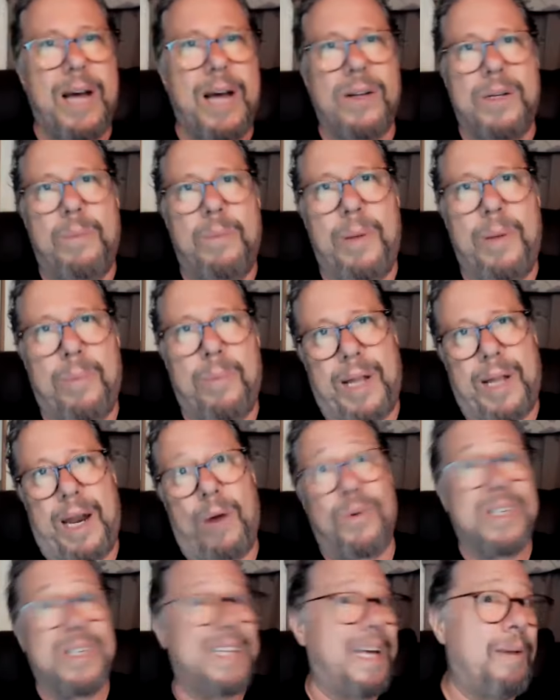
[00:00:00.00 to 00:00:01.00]
out to people that I
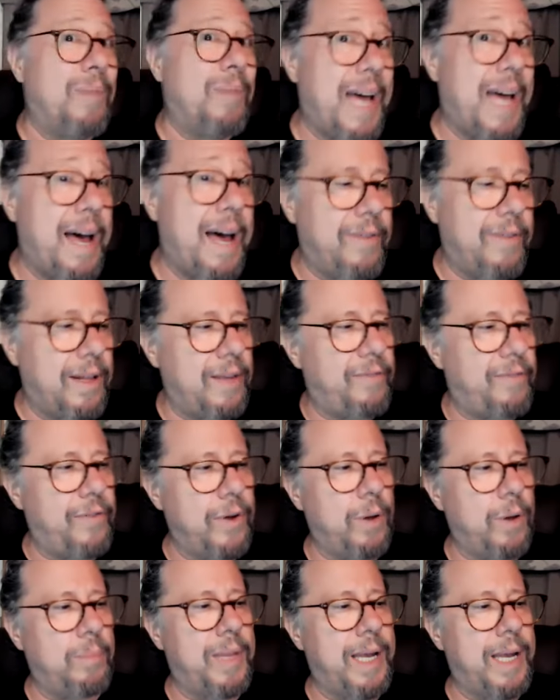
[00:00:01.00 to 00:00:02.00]
wasn't able to have in the
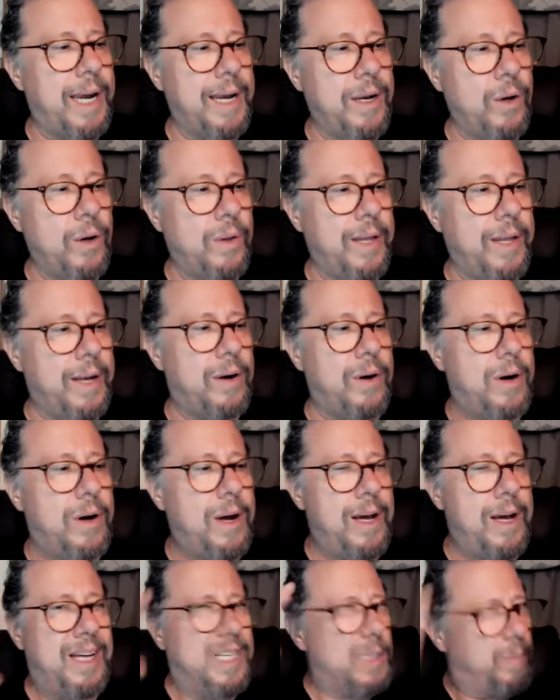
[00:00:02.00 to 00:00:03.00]
film that I know that are
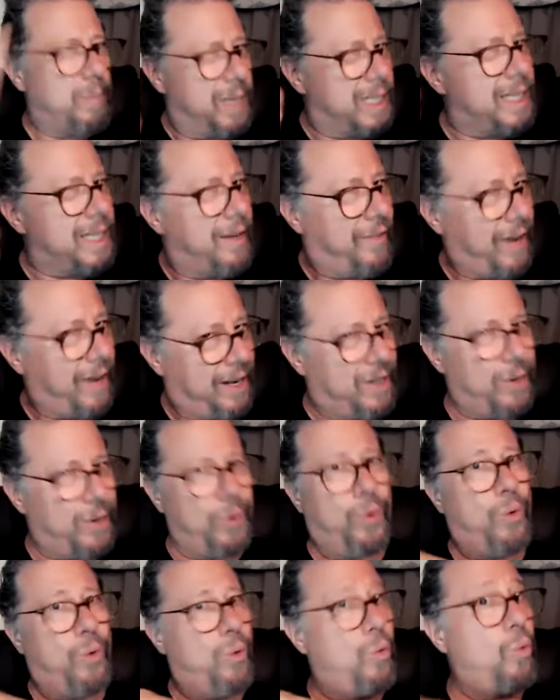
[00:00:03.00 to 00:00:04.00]
specific
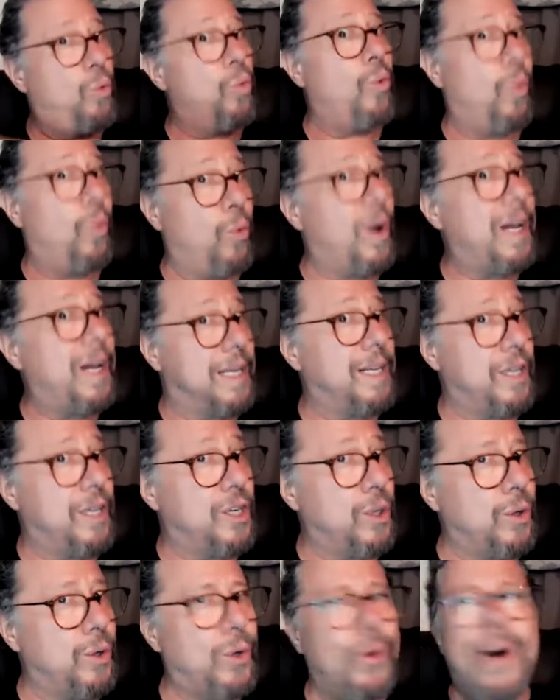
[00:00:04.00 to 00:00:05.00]
to what to
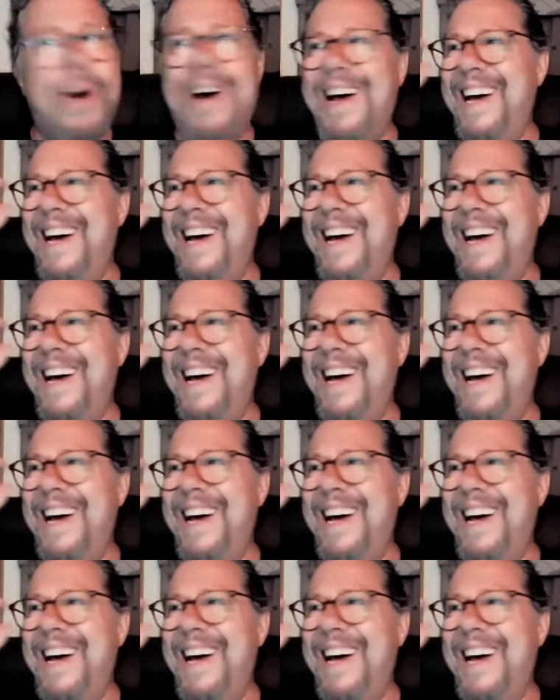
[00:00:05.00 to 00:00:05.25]
do